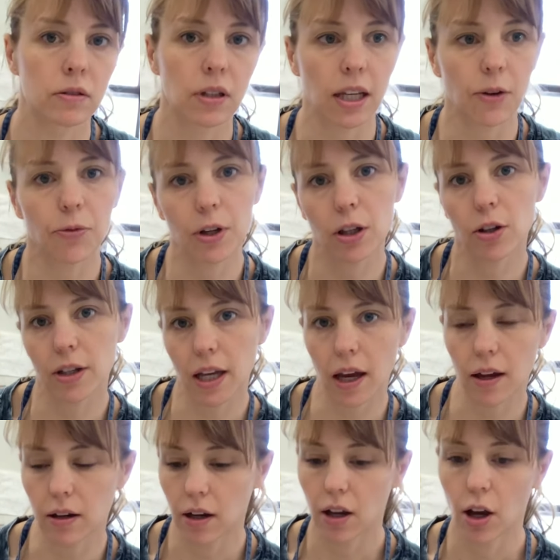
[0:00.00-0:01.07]
Like if we look
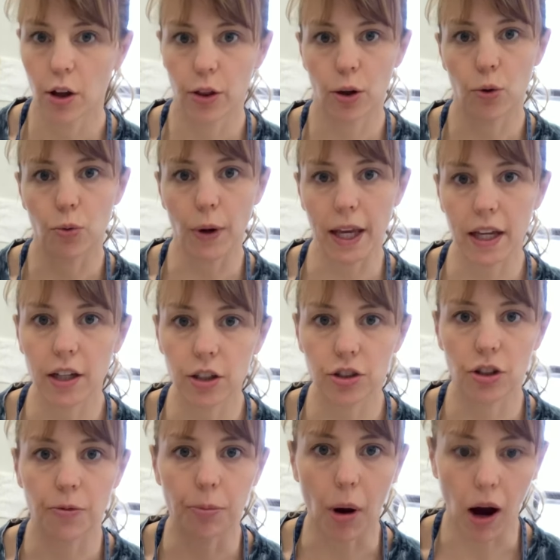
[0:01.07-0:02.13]
at the range
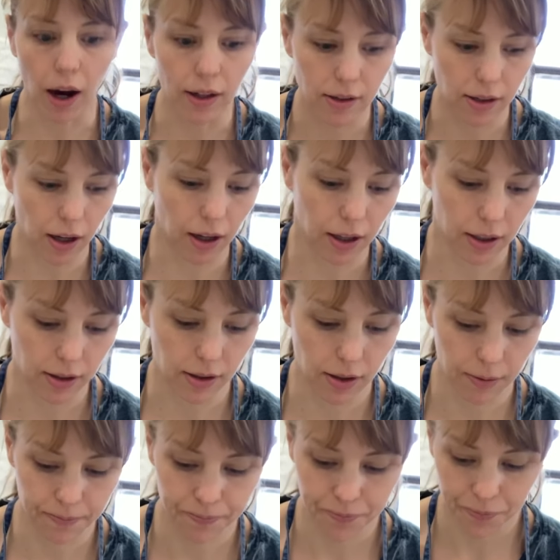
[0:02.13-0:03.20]
of pot size.
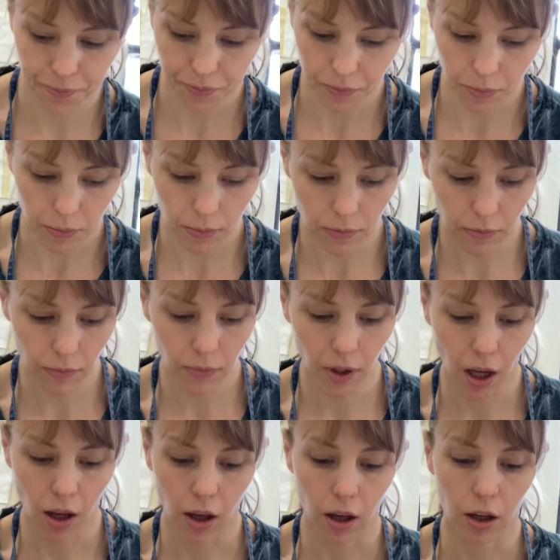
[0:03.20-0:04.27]

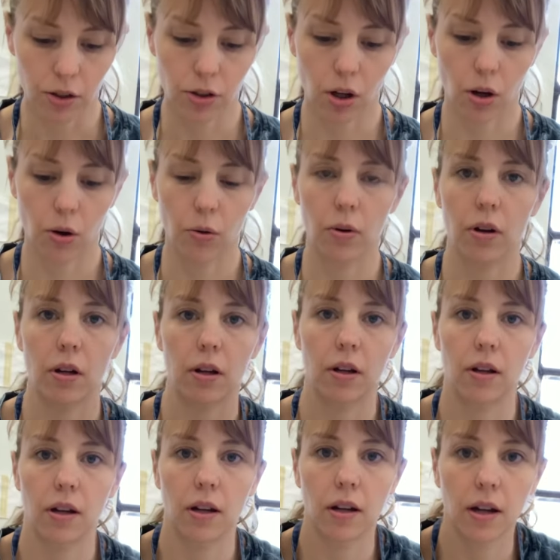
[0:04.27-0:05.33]
So
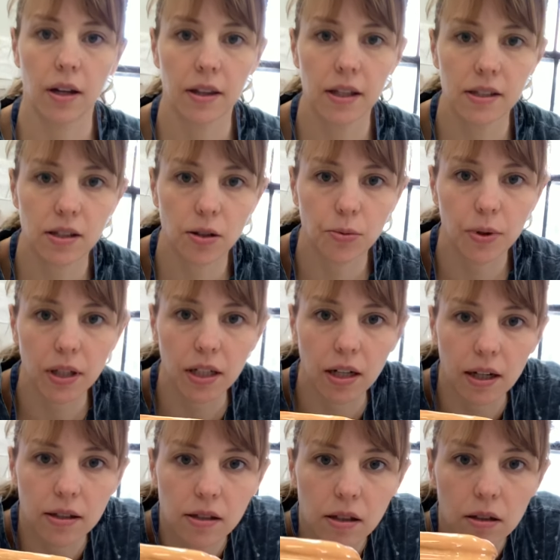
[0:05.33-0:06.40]
this is a really
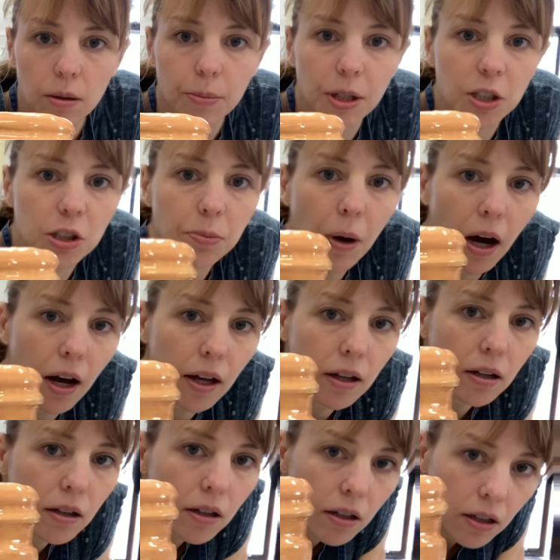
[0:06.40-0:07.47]
nice little pinch pot,
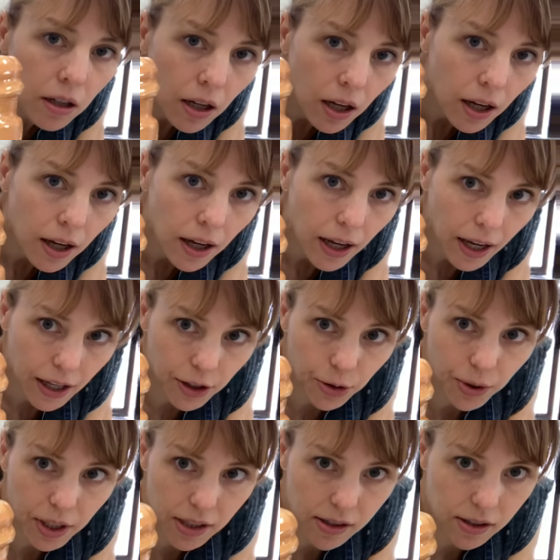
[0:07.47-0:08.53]
and you
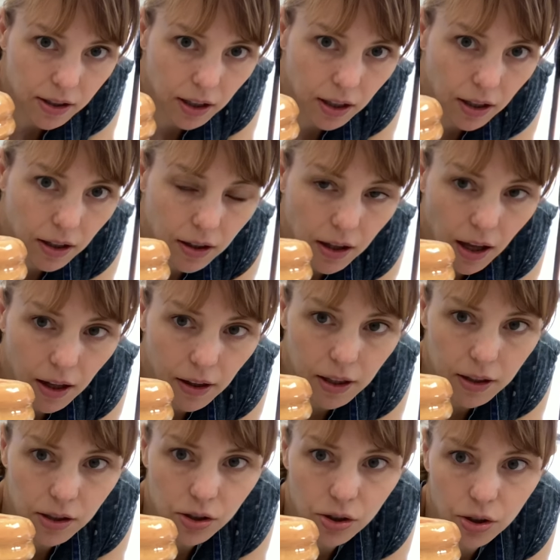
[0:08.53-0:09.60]
can see that
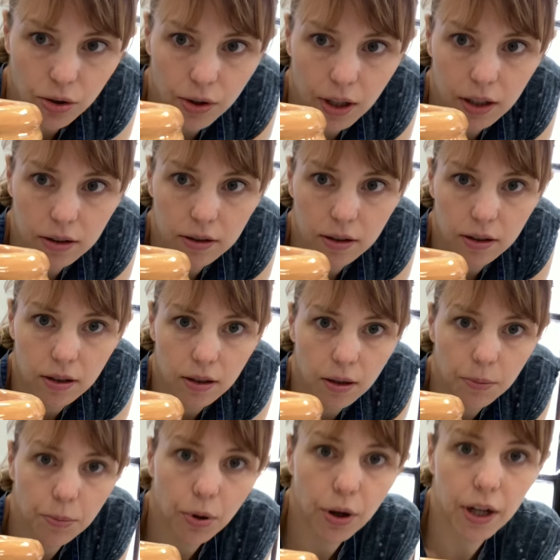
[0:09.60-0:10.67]
this student
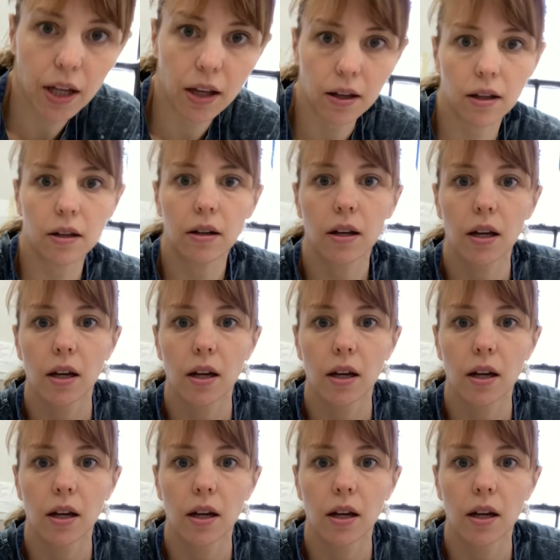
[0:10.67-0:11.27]
put in